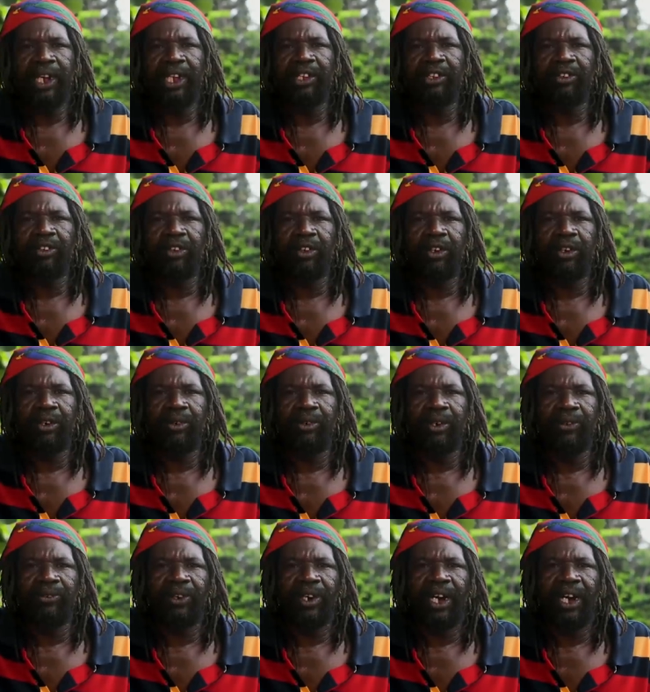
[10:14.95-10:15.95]
When I saw
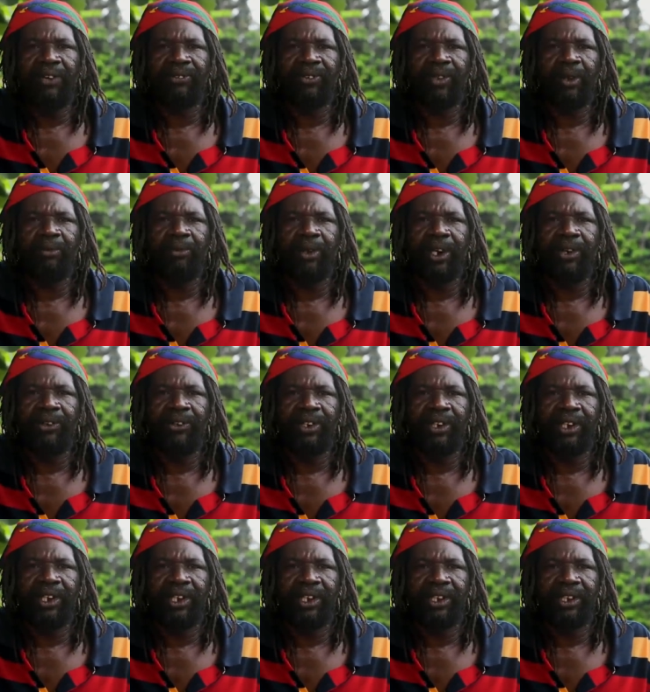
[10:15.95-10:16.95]
the river after
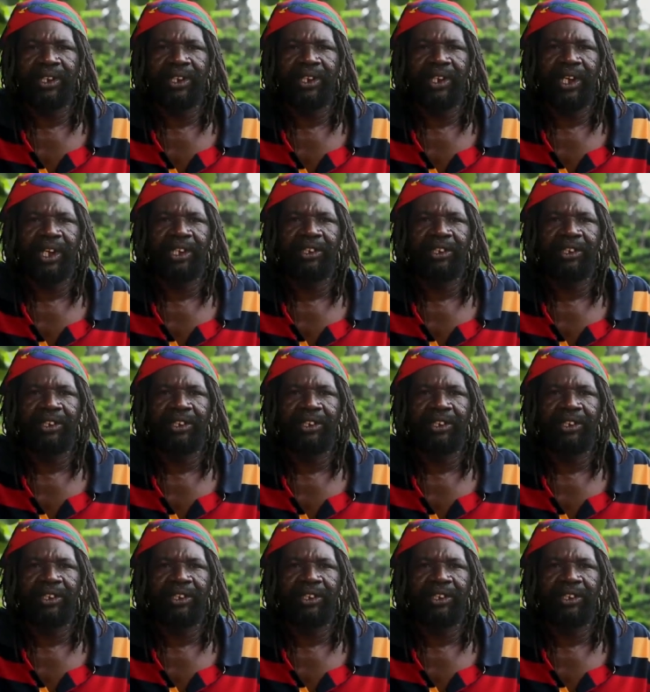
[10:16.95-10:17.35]
Maria,